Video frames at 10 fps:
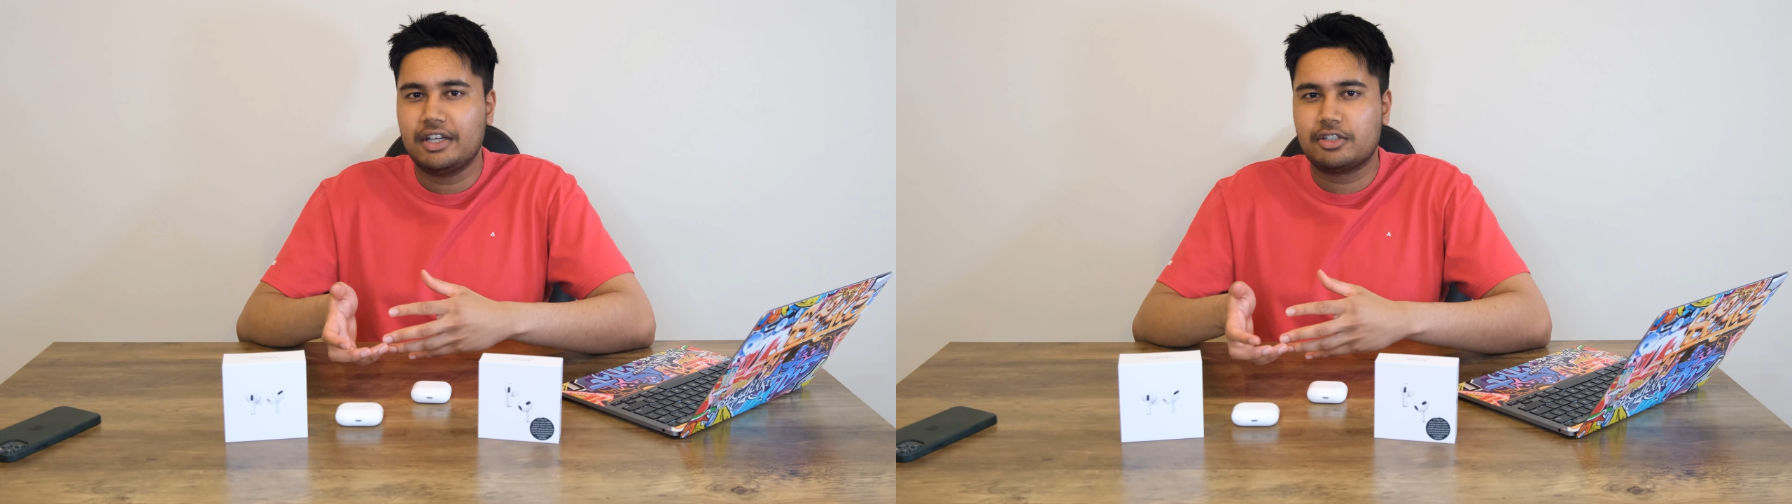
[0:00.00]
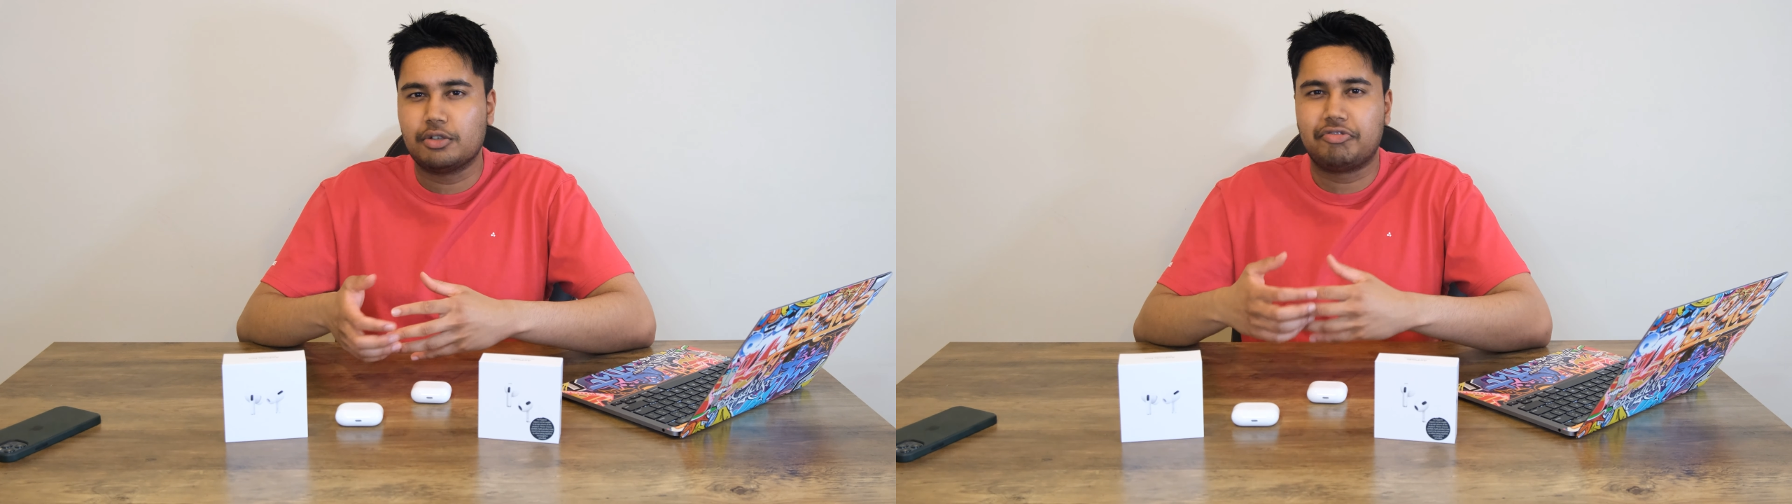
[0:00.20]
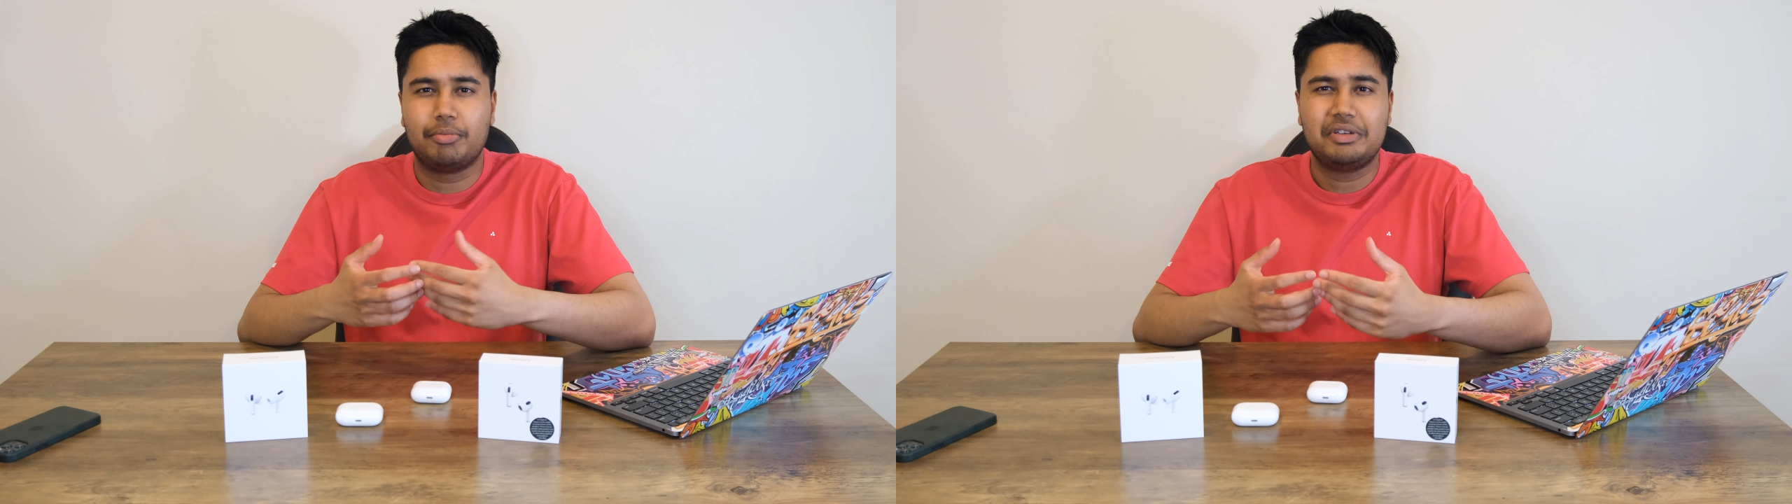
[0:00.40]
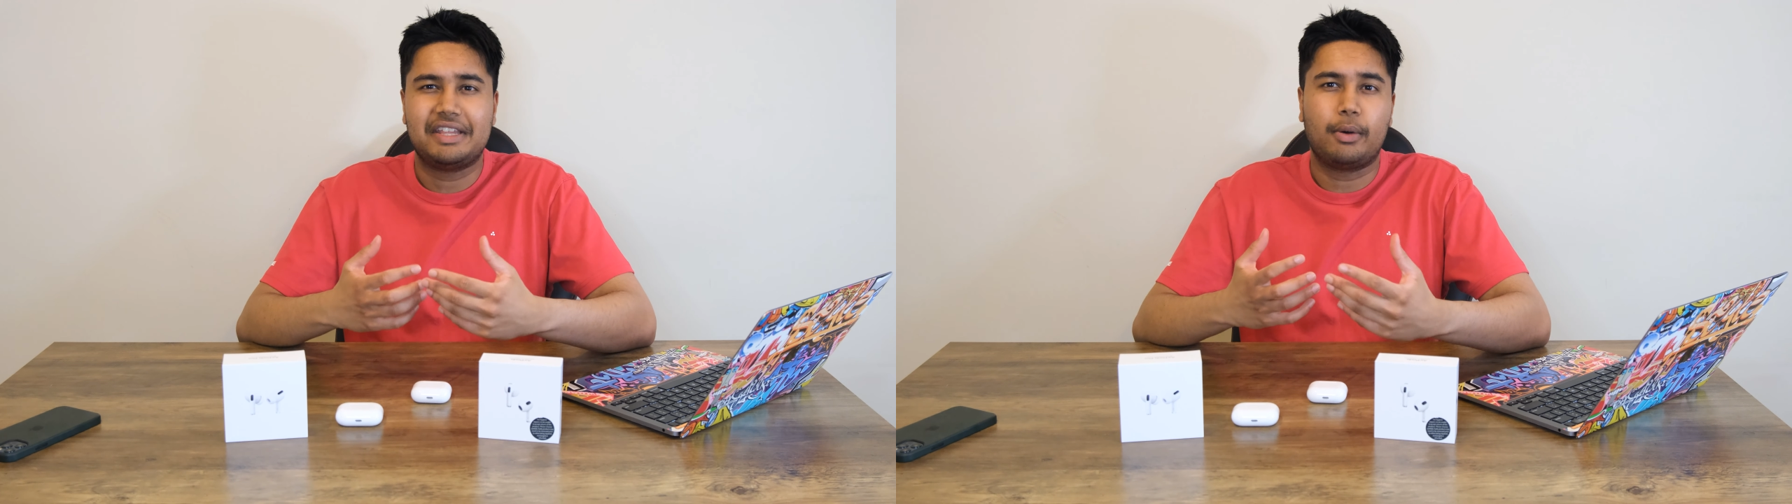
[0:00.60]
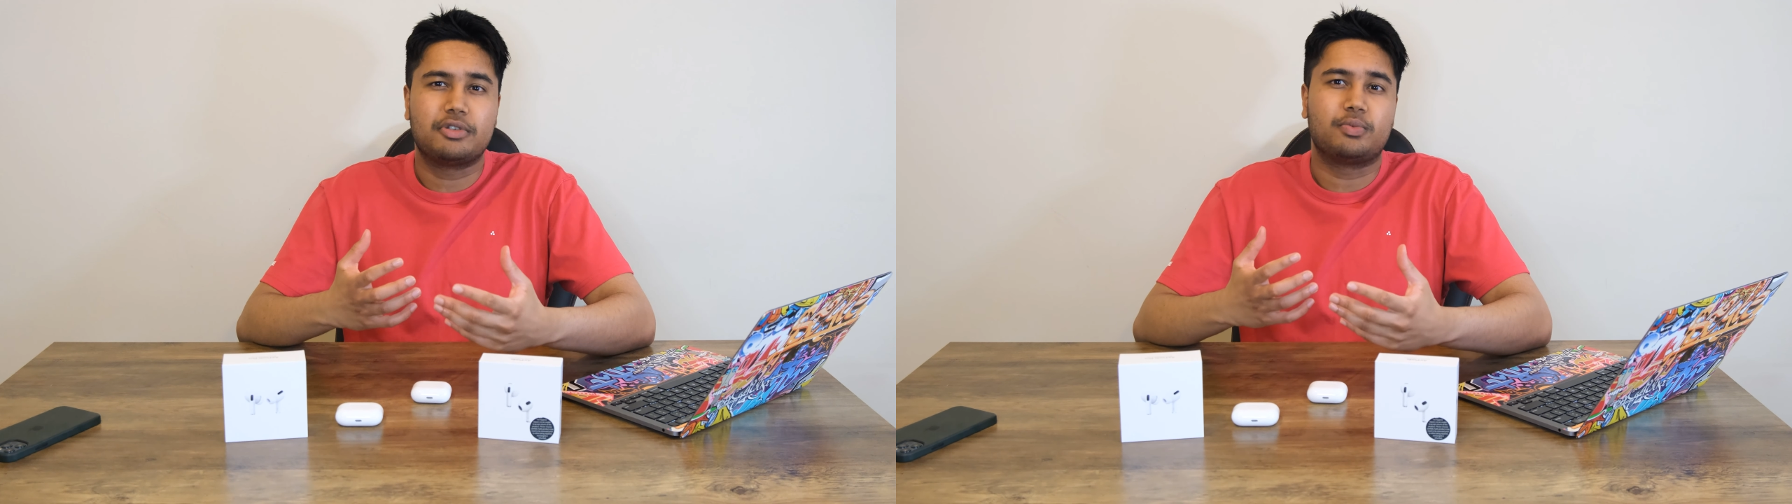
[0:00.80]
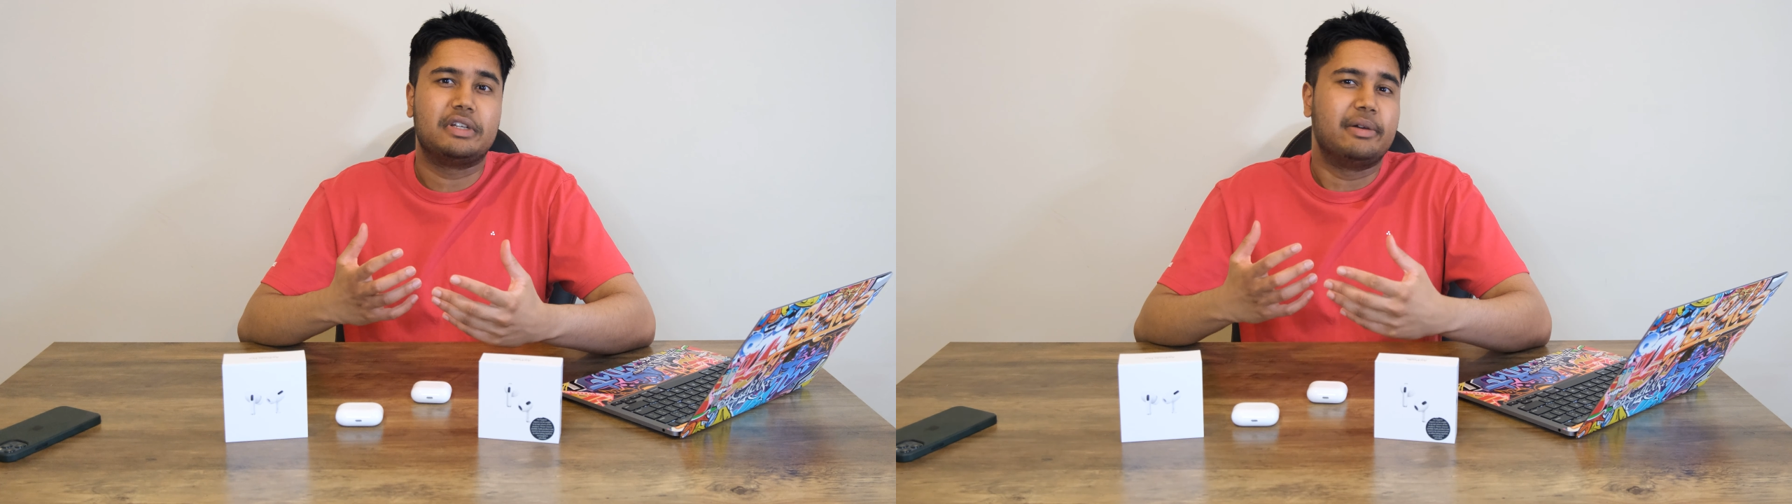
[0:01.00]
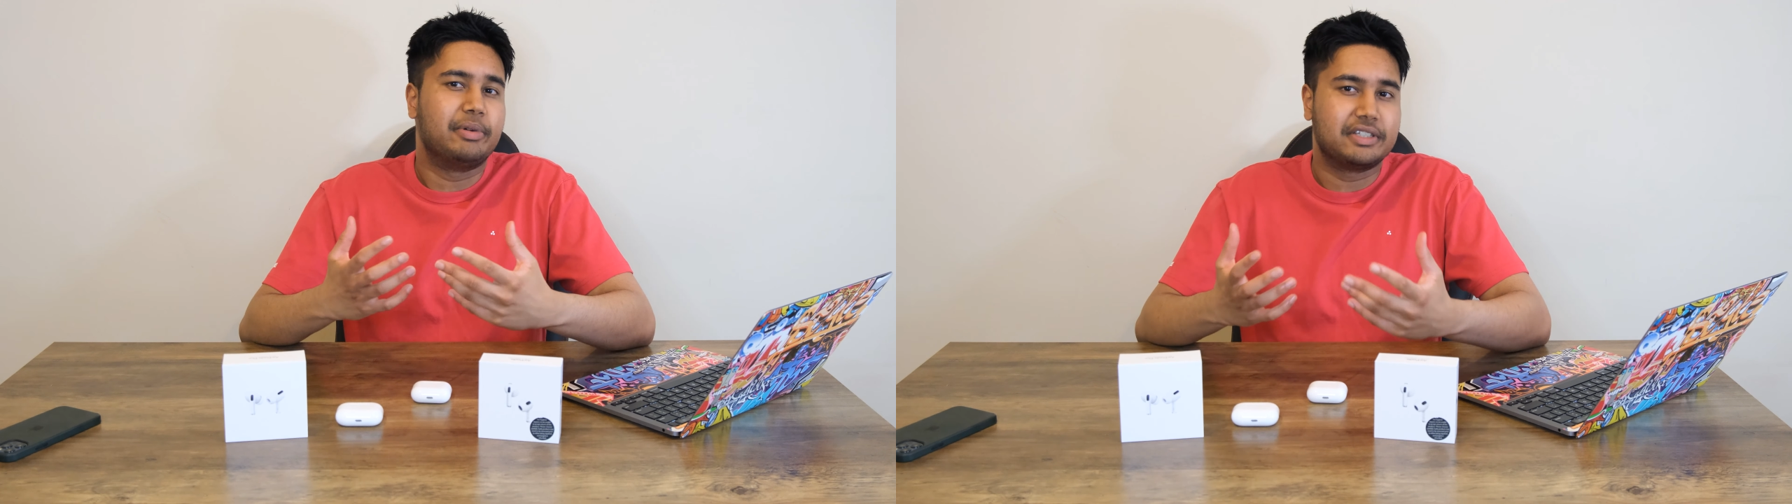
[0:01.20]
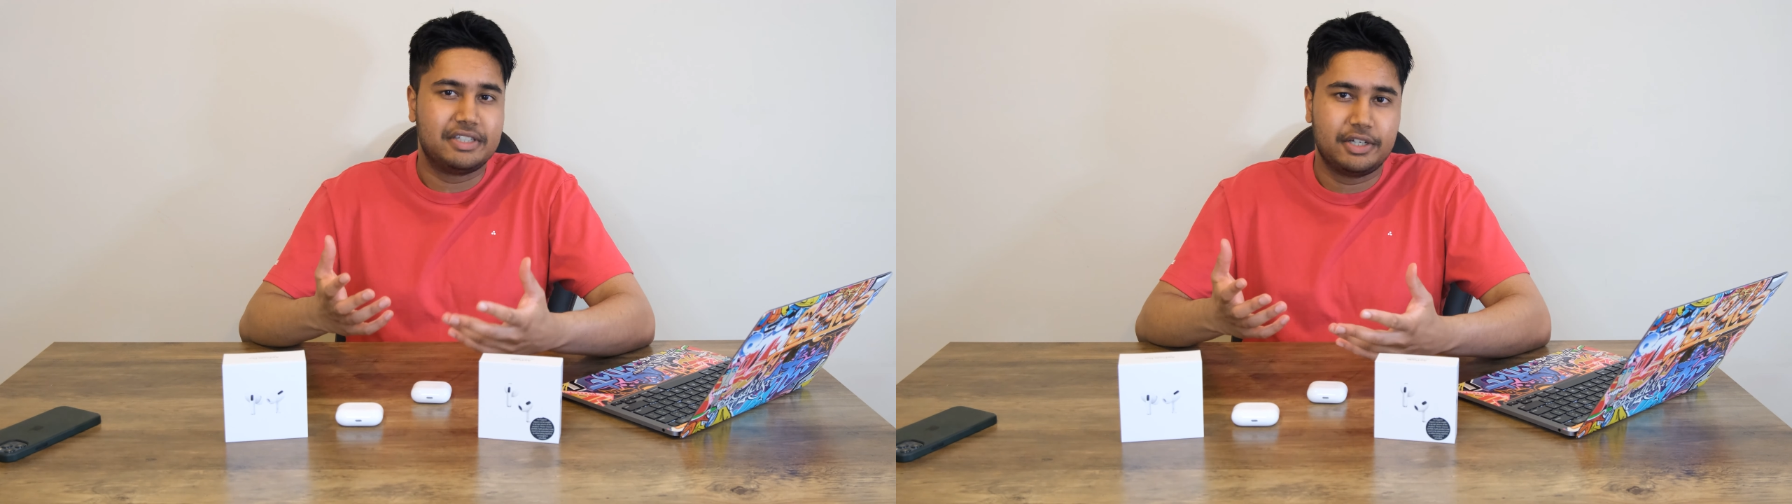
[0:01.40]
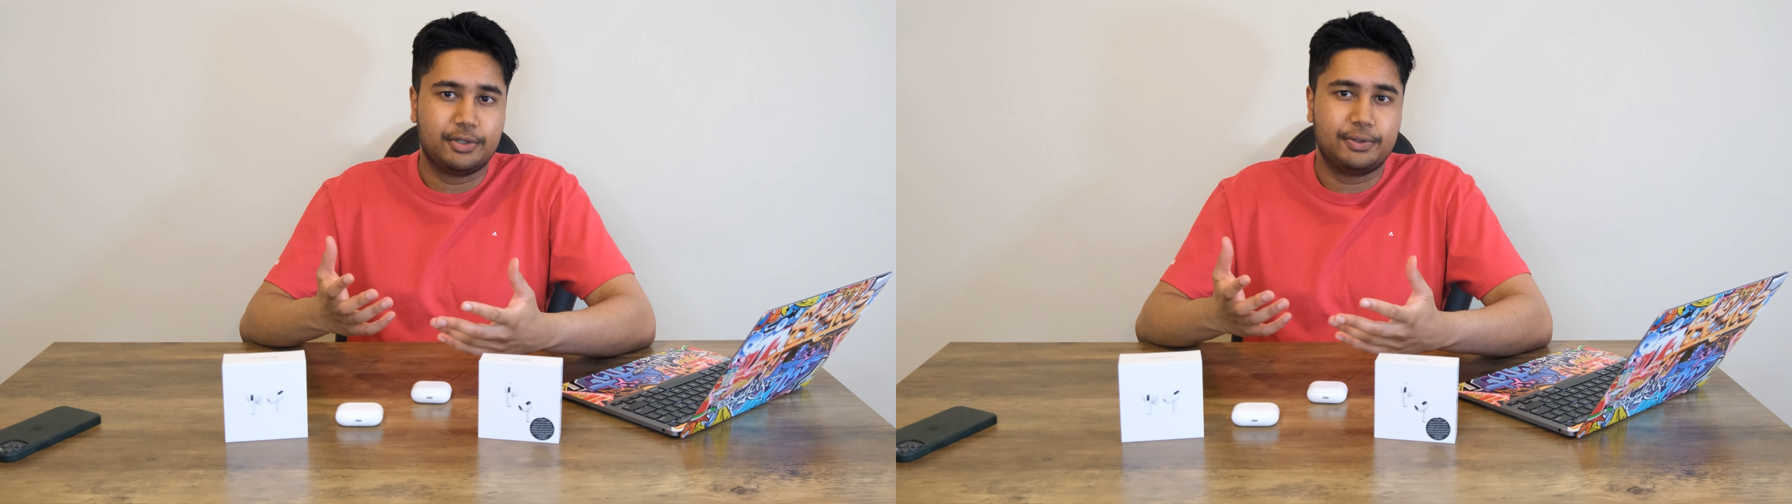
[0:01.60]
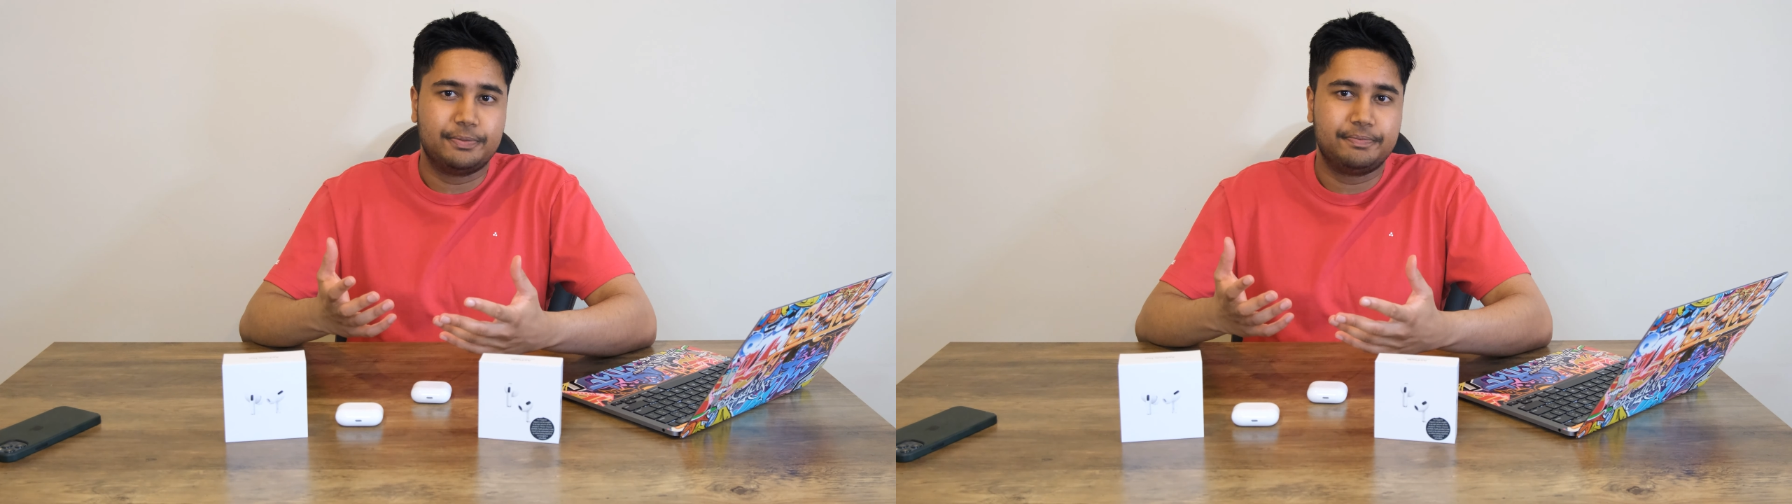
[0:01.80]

so for me that wasn't really a big deal.